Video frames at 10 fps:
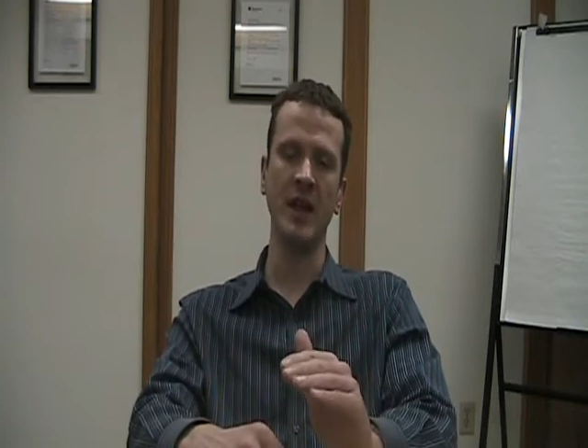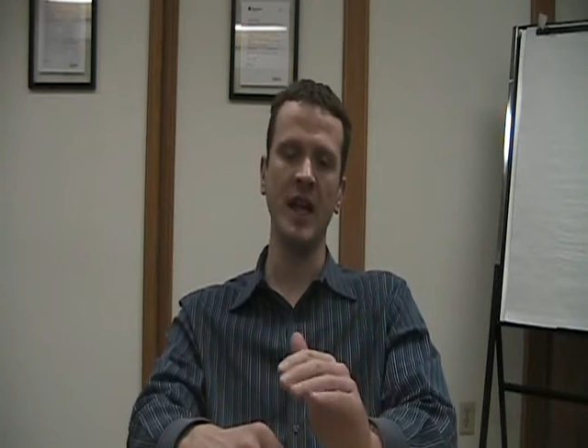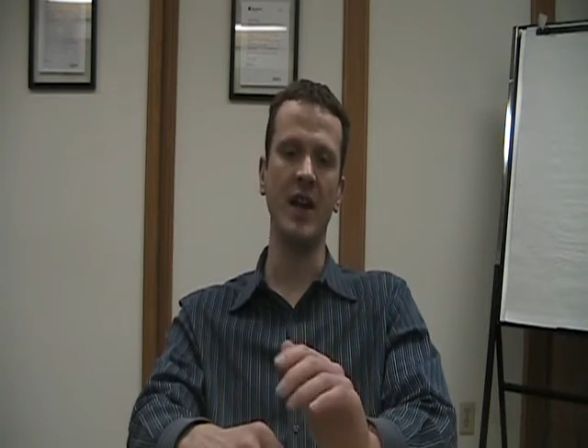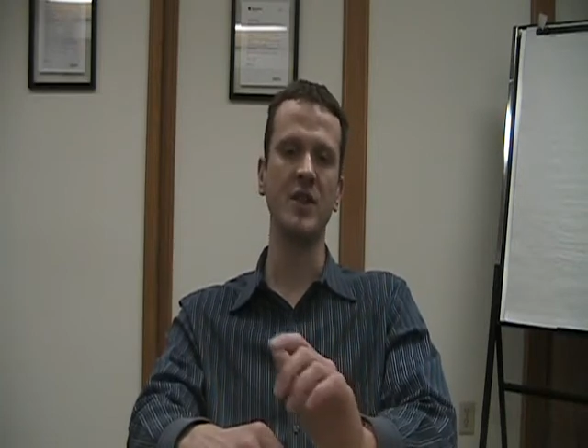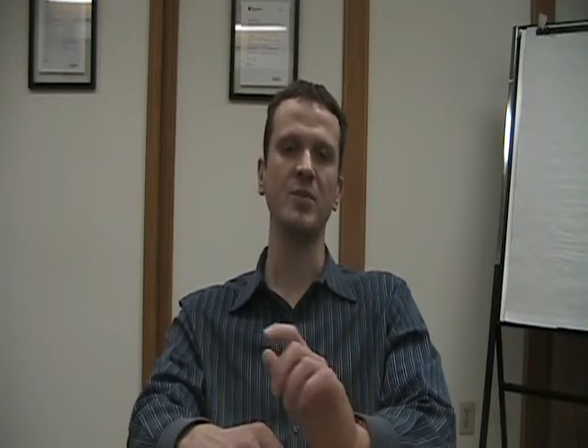
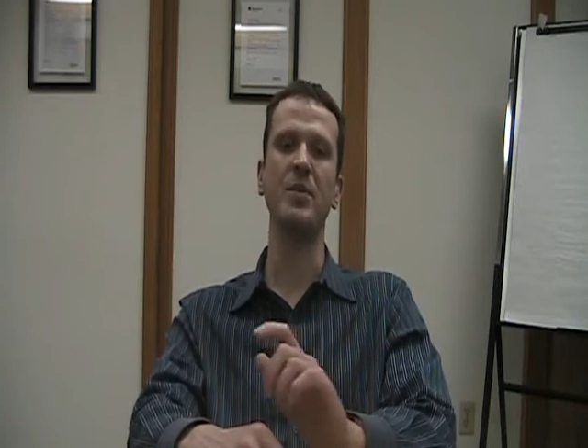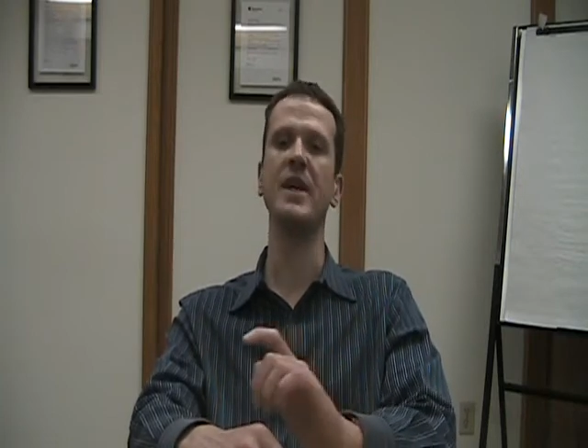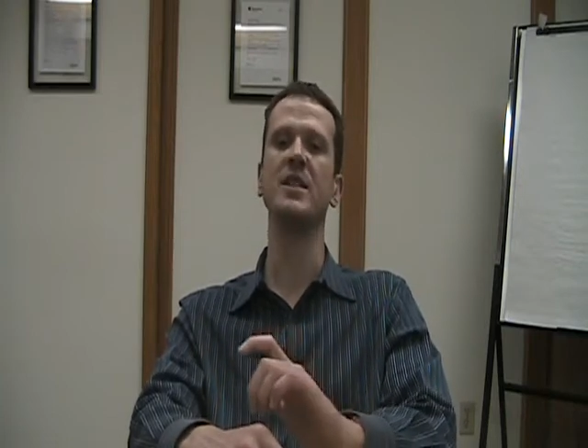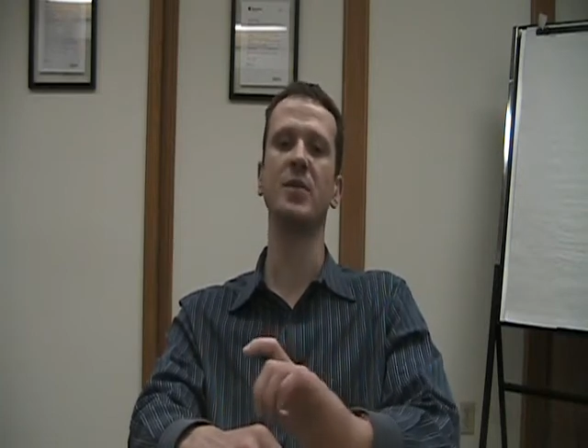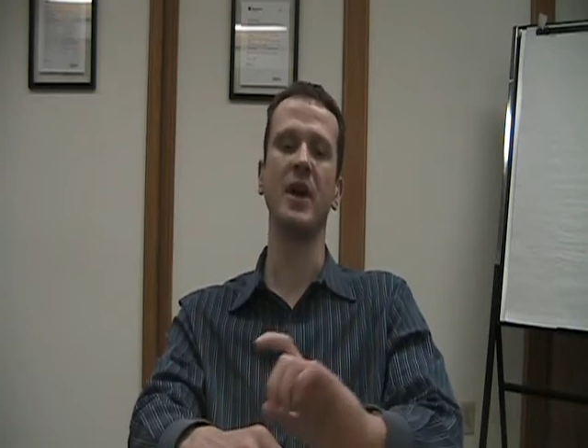and it caused a
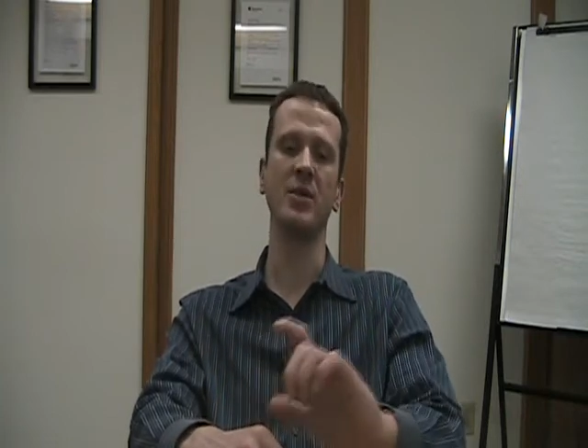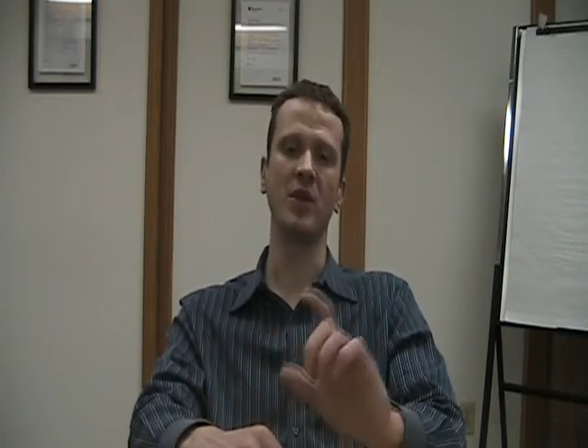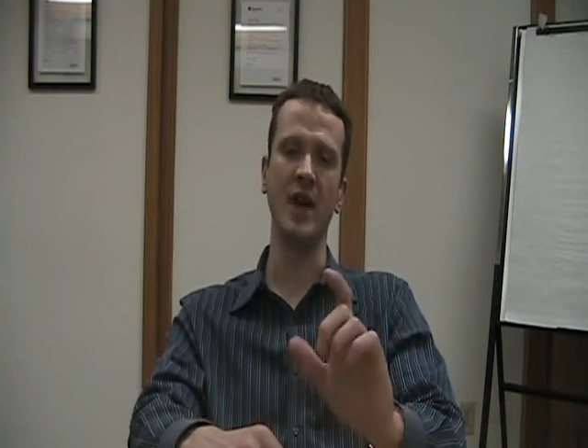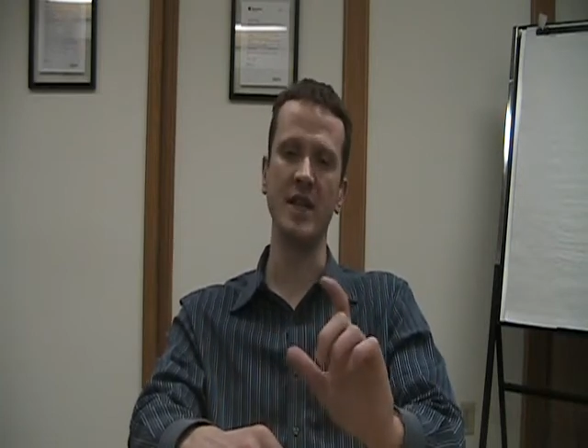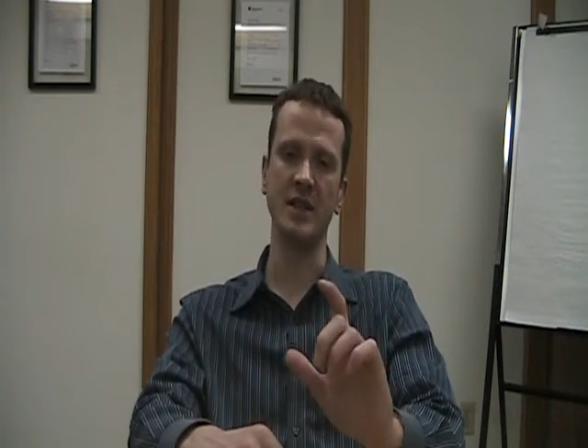big spike in
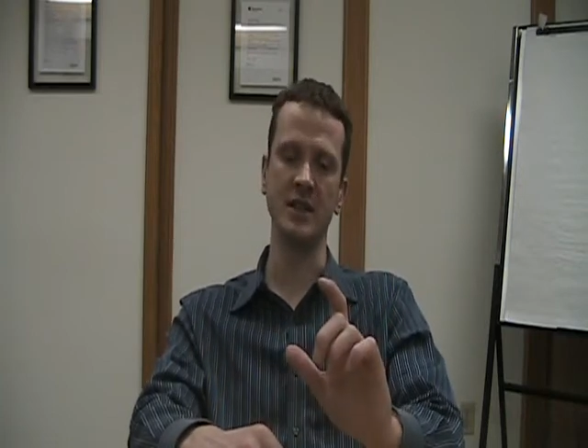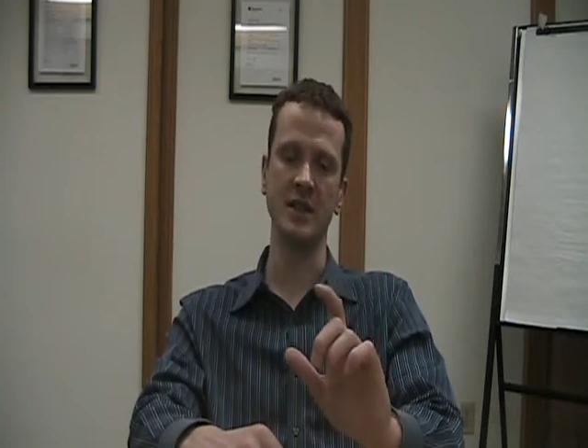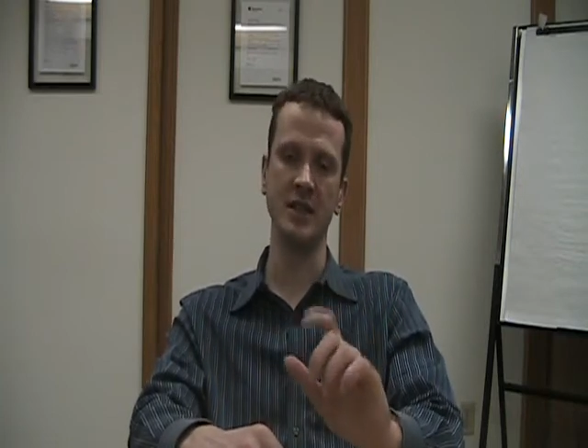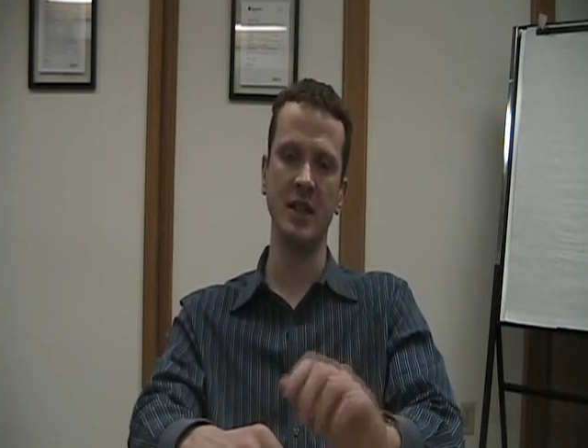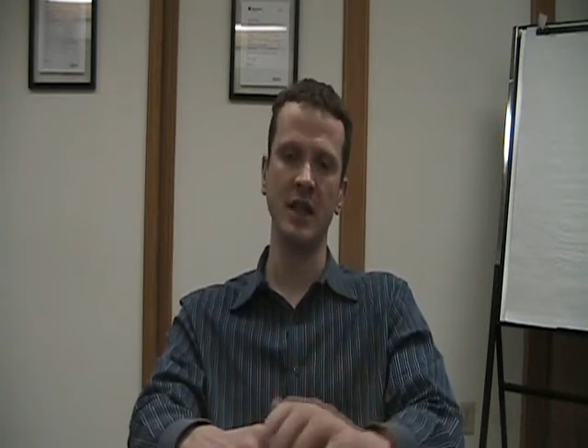
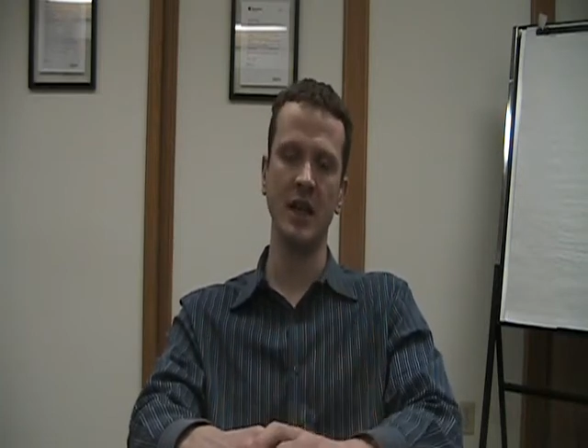prices.